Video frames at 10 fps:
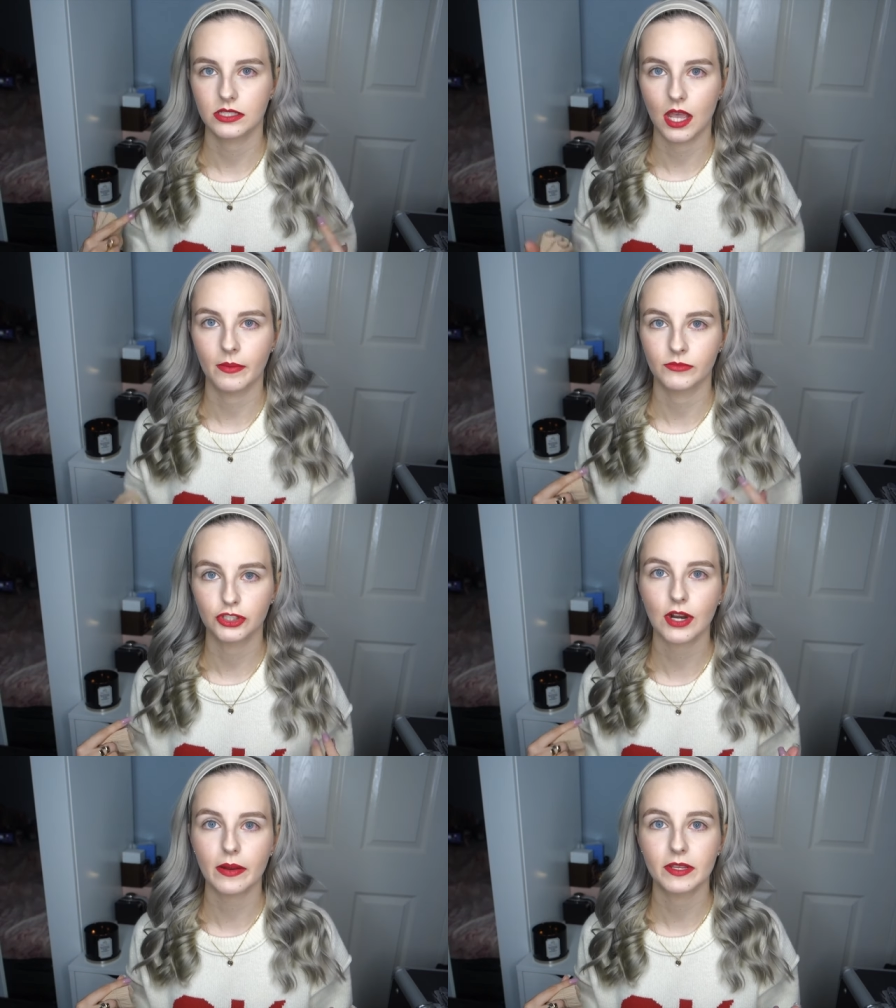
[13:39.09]
um,
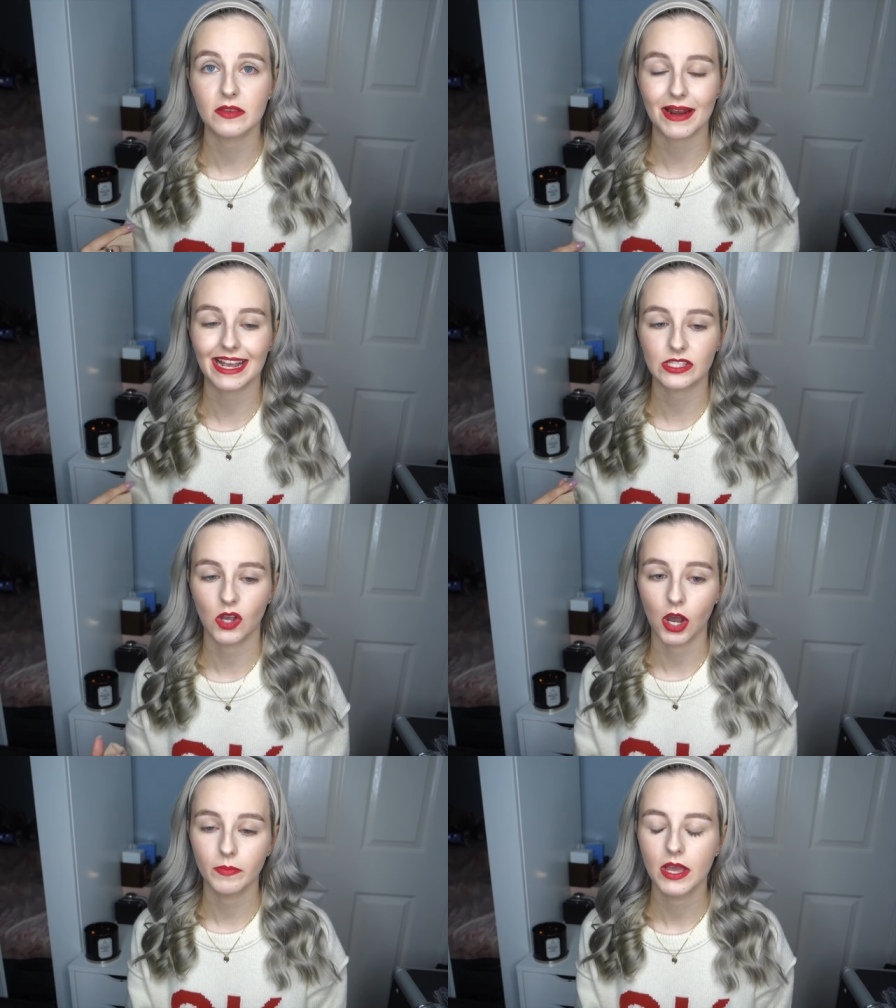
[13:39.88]
strappy black
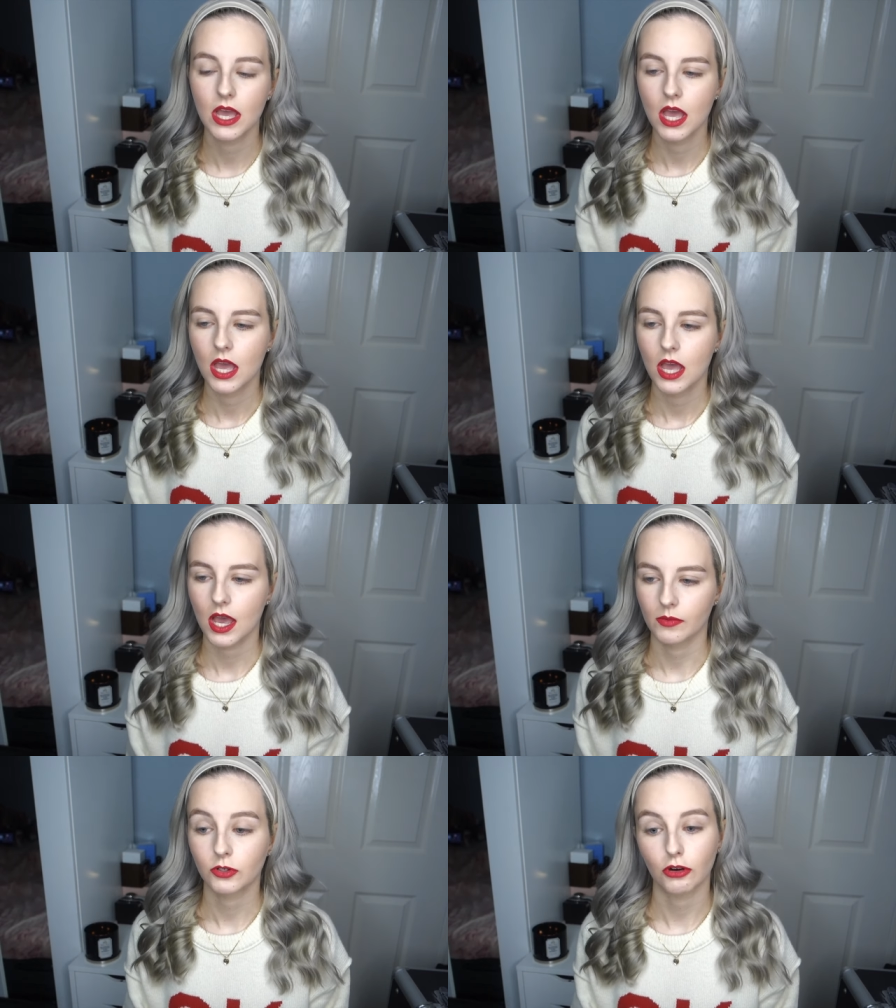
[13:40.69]
top
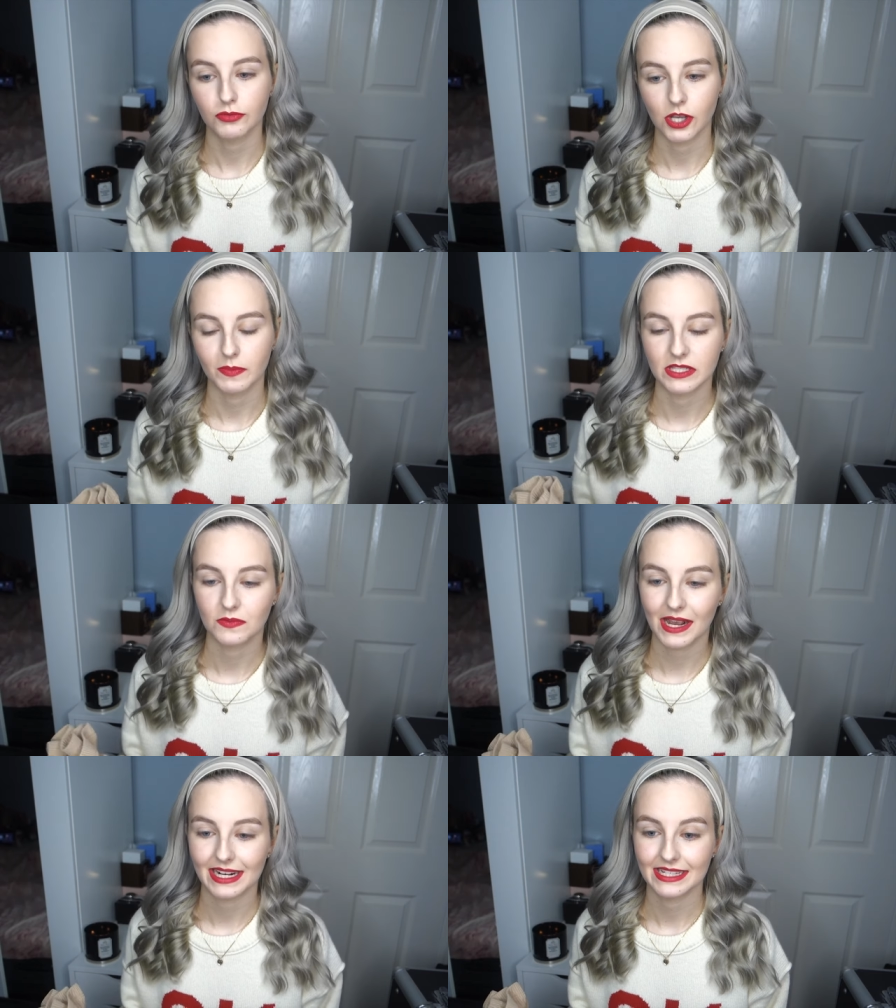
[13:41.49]
um, crop top as
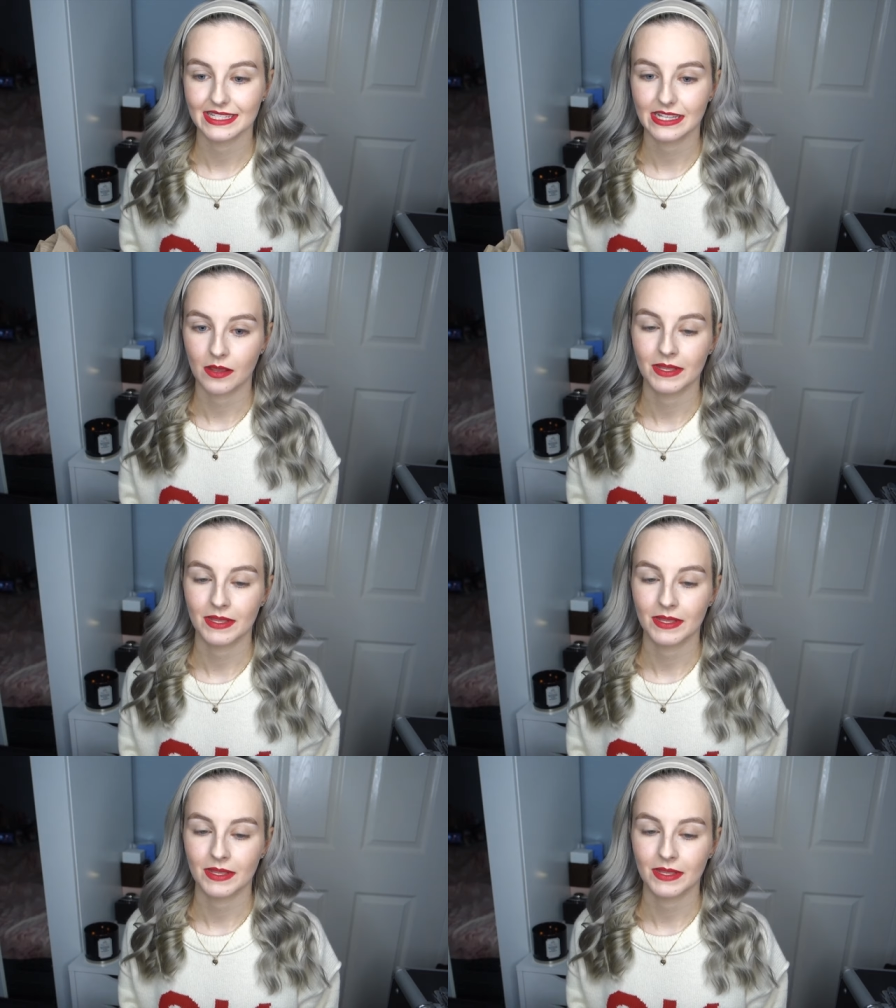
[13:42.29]
well as um,